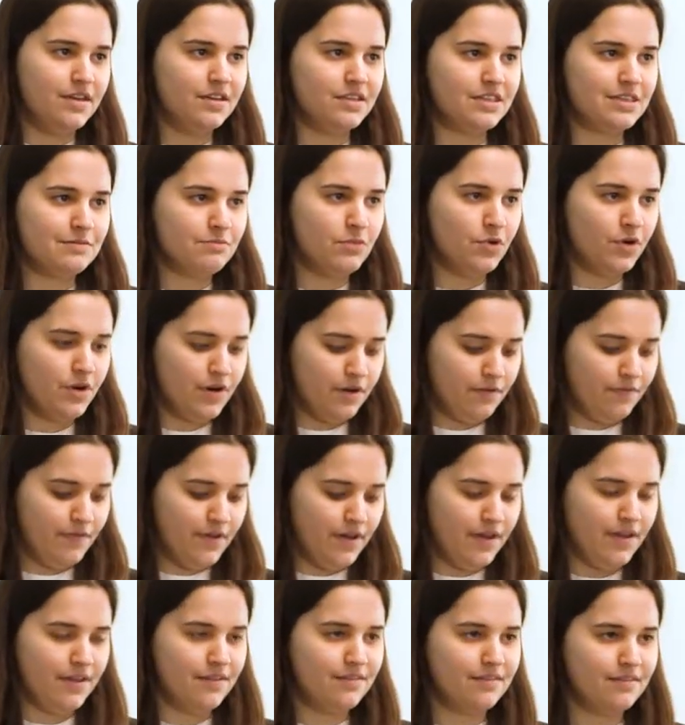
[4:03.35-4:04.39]
It's more of
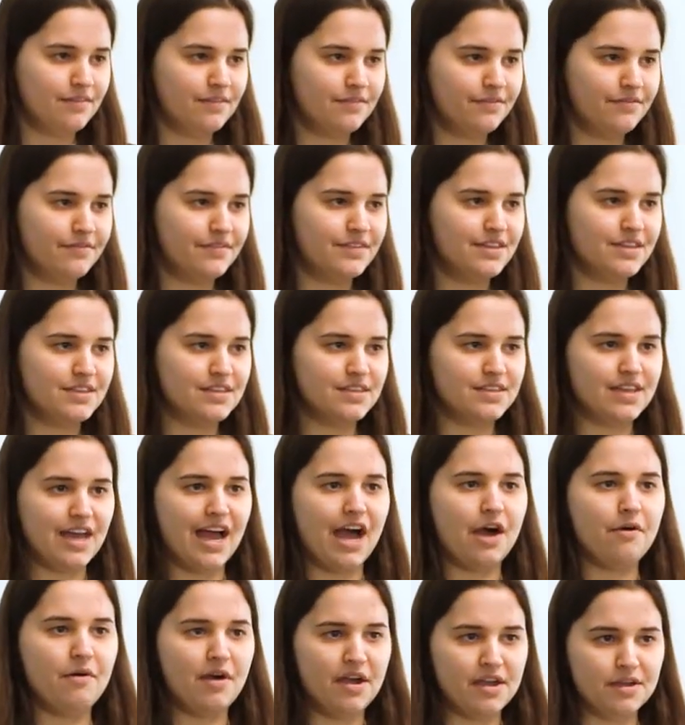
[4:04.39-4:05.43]
a this is
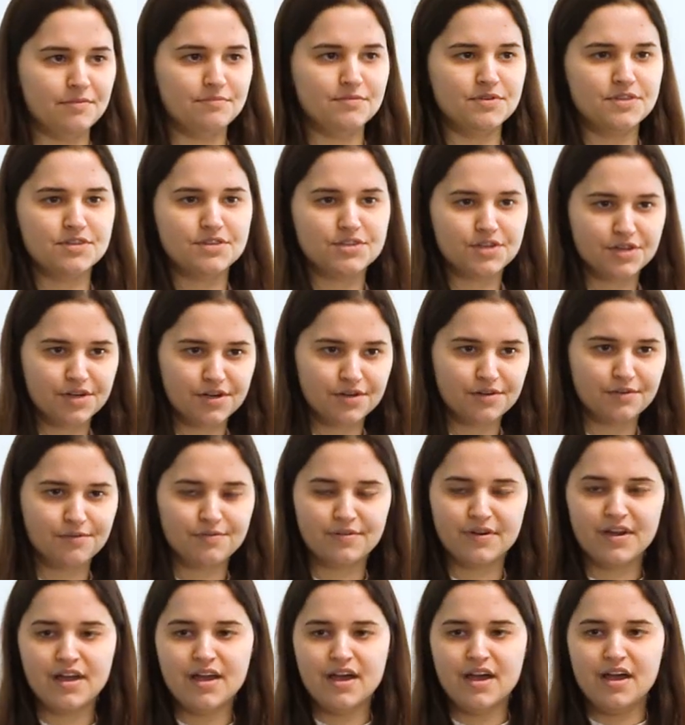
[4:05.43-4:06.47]
how I
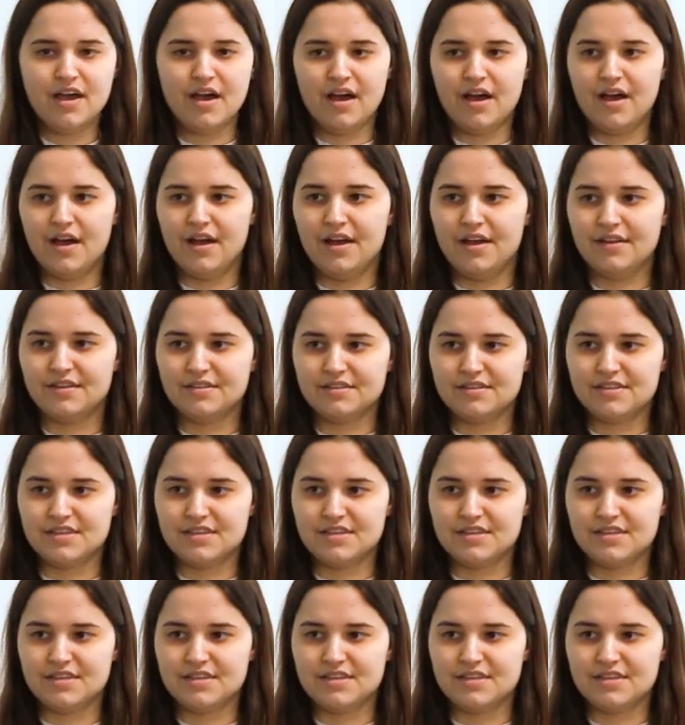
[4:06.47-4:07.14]
observe uh,